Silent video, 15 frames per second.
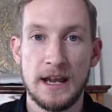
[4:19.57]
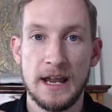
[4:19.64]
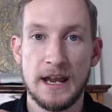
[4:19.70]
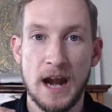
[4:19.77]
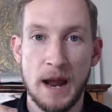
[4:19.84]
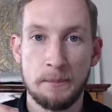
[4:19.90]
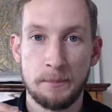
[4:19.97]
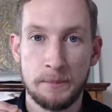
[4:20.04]
and
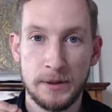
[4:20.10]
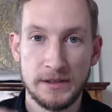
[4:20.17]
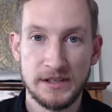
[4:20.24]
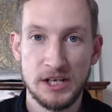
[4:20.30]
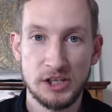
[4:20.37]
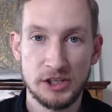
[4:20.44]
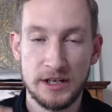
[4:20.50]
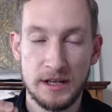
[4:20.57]
I
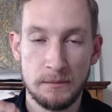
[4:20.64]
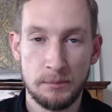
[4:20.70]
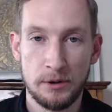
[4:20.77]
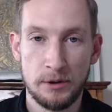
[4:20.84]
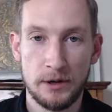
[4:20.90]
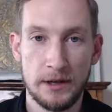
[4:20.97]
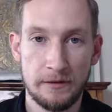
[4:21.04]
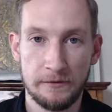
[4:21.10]
position it and
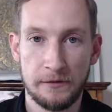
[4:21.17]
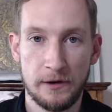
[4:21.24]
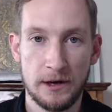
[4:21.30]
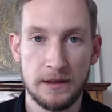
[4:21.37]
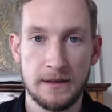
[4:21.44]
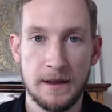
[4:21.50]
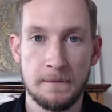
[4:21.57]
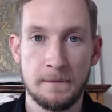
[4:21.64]
put it in front of
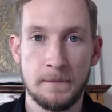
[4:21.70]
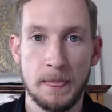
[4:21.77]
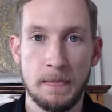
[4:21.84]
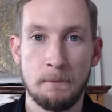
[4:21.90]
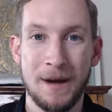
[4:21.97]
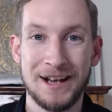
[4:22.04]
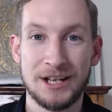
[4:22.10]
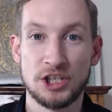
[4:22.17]
them,
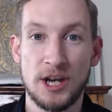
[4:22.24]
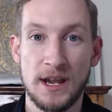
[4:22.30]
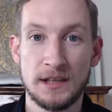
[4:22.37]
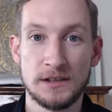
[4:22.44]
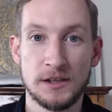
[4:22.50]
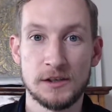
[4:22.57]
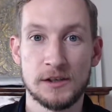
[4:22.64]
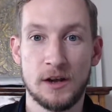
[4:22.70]
my
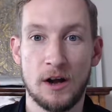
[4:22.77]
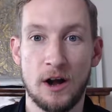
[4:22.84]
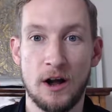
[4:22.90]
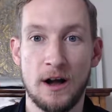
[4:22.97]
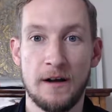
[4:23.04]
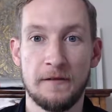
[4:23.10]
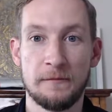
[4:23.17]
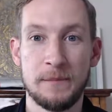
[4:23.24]
chances
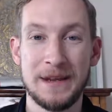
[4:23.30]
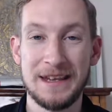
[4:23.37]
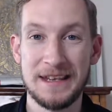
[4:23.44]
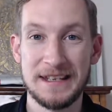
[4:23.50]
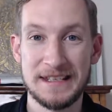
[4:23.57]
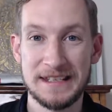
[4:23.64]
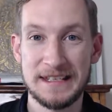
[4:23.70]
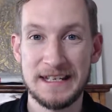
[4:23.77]
of being
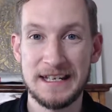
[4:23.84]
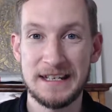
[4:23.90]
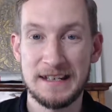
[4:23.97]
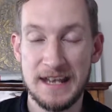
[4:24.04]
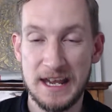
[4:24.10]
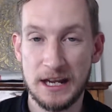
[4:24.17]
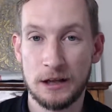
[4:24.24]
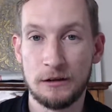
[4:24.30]
seen
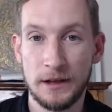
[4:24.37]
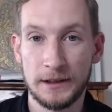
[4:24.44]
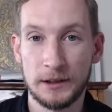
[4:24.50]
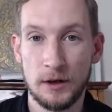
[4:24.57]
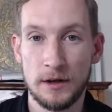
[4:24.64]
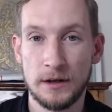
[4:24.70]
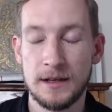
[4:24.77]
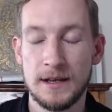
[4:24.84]
and clicked
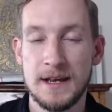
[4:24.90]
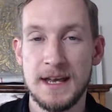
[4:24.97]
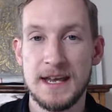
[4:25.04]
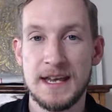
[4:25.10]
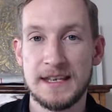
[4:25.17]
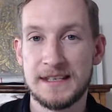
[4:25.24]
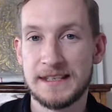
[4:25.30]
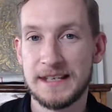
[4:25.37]
on
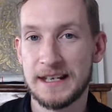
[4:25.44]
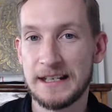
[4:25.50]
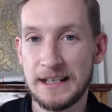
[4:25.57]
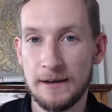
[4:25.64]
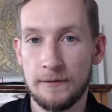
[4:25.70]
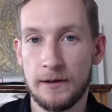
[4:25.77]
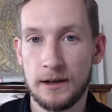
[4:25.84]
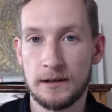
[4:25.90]
is
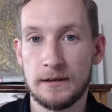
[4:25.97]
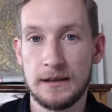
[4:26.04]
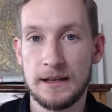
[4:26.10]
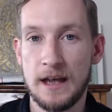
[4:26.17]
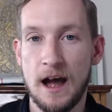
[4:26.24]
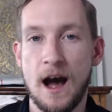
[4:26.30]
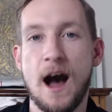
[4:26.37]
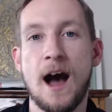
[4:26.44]
significantly
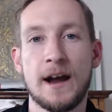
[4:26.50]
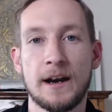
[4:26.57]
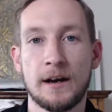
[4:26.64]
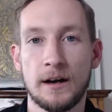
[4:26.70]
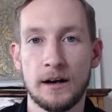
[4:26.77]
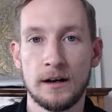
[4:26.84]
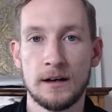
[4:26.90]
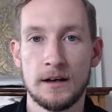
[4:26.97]
higher